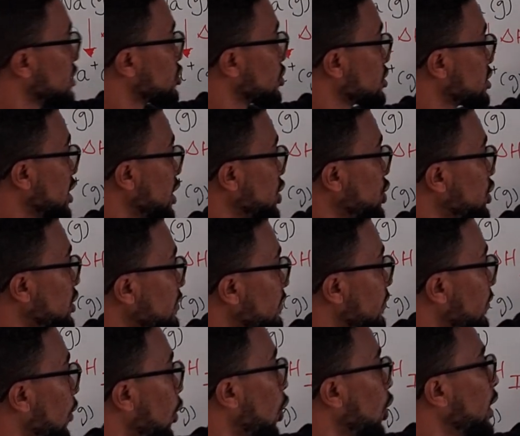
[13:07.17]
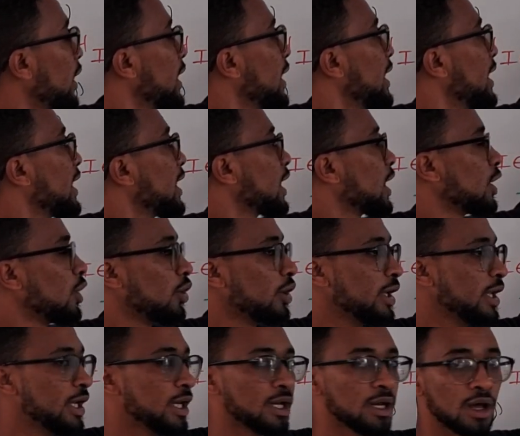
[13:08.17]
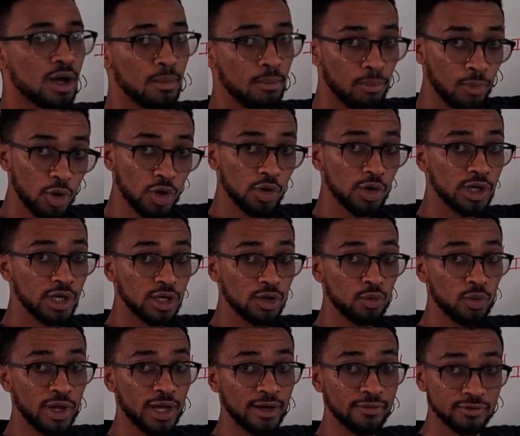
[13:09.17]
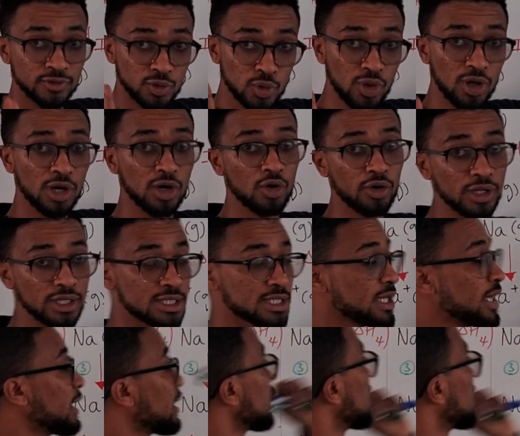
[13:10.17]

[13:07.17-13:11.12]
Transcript: of dissociation for chlorine molecule. We have 2 chlorines